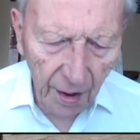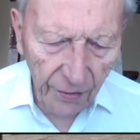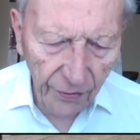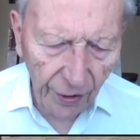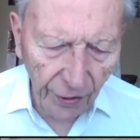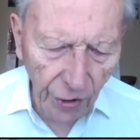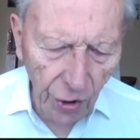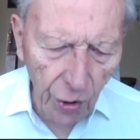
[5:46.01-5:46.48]

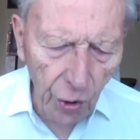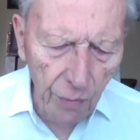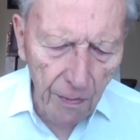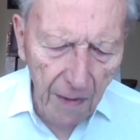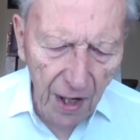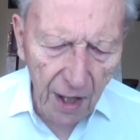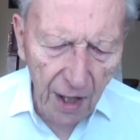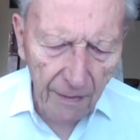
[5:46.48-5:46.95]
The
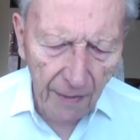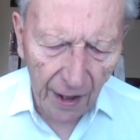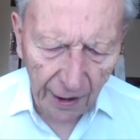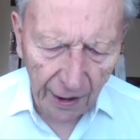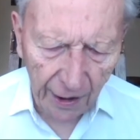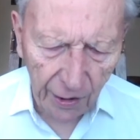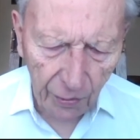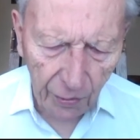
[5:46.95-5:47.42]
New
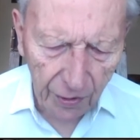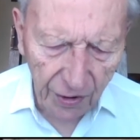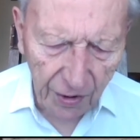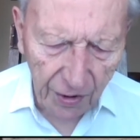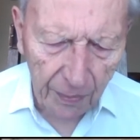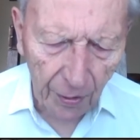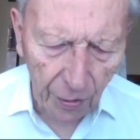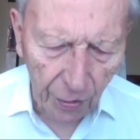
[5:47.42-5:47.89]
Mermaid
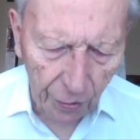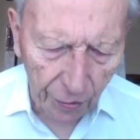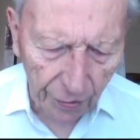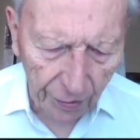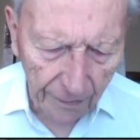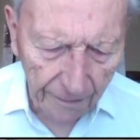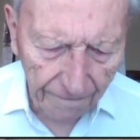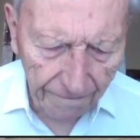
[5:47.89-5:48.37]
was
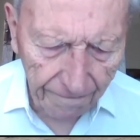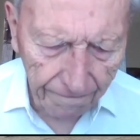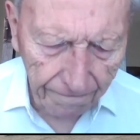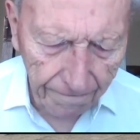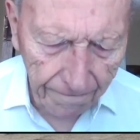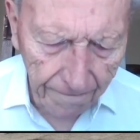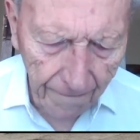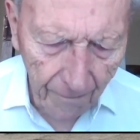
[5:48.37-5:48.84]
born.
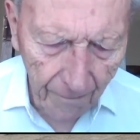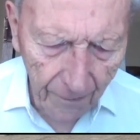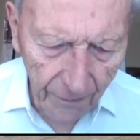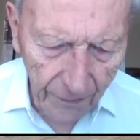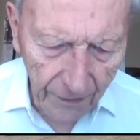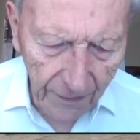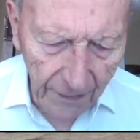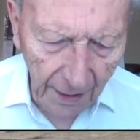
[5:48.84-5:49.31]

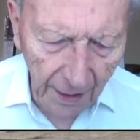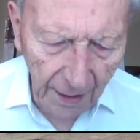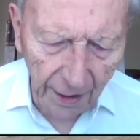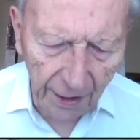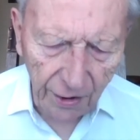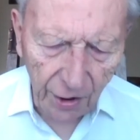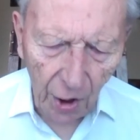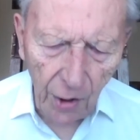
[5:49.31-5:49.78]

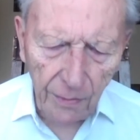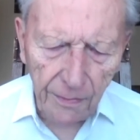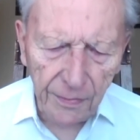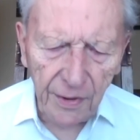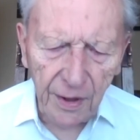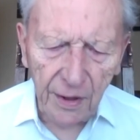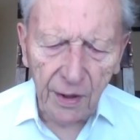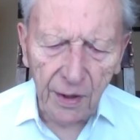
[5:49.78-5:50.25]
It
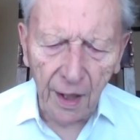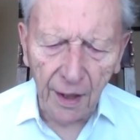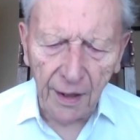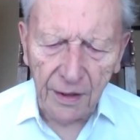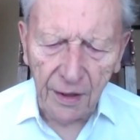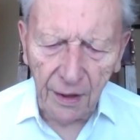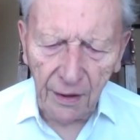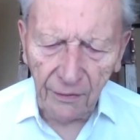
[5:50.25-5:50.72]
opened in
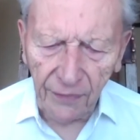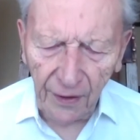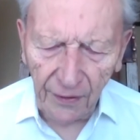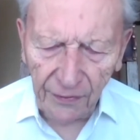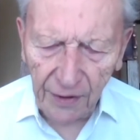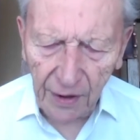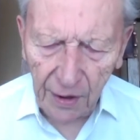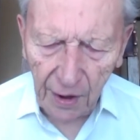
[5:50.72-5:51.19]

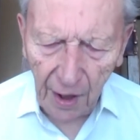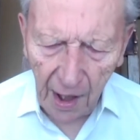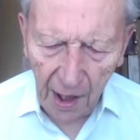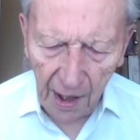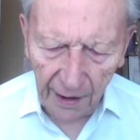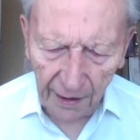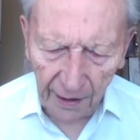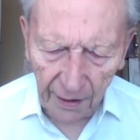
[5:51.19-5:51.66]

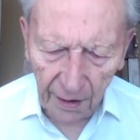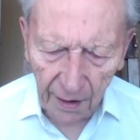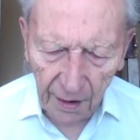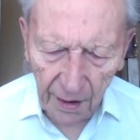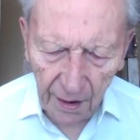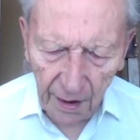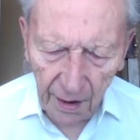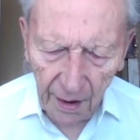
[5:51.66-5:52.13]
1959,
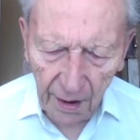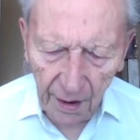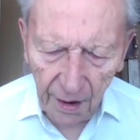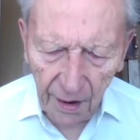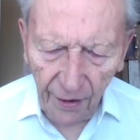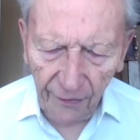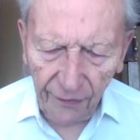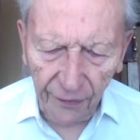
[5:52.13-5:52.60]

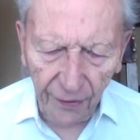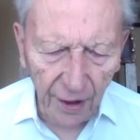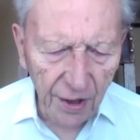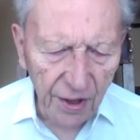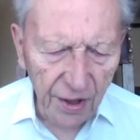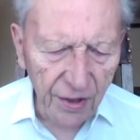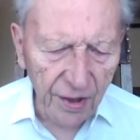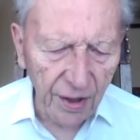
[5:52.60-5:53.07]
the
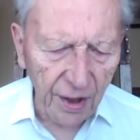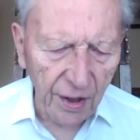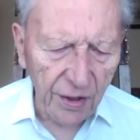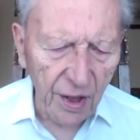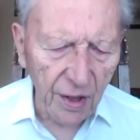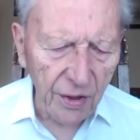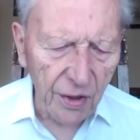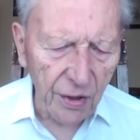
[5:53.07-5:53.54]
first
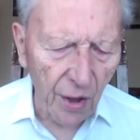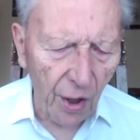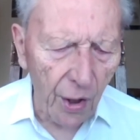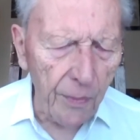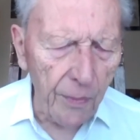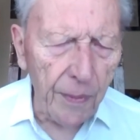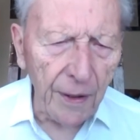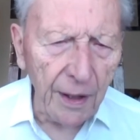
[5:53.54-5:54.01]
theatre to
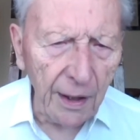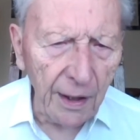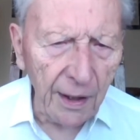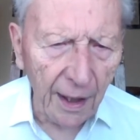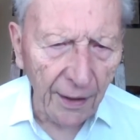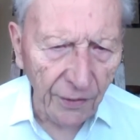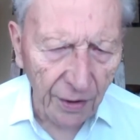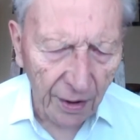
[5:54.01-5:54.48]
open
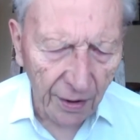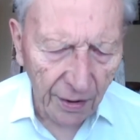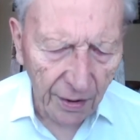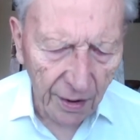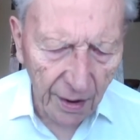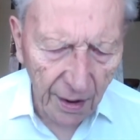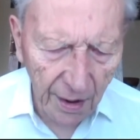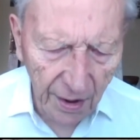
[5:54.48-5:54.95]
in
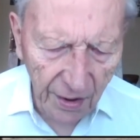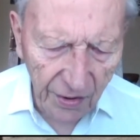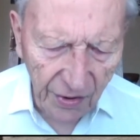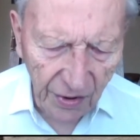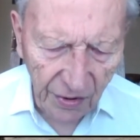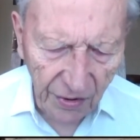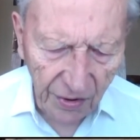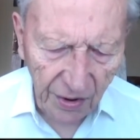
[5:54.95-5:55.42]
London
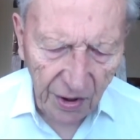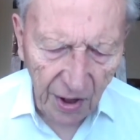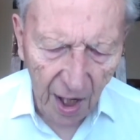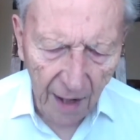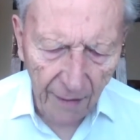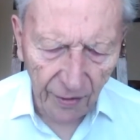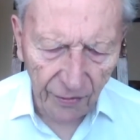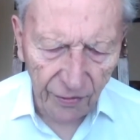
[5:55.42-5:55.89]
since the
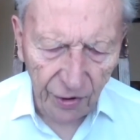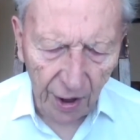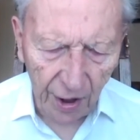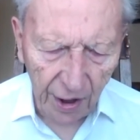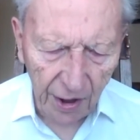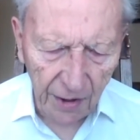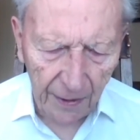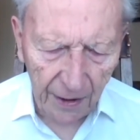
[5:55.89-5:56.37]
time of
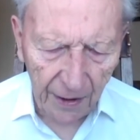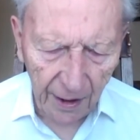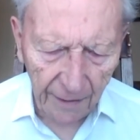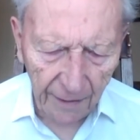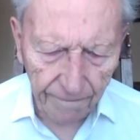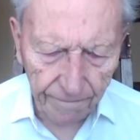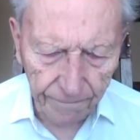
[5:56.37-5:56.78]
Shakespeare.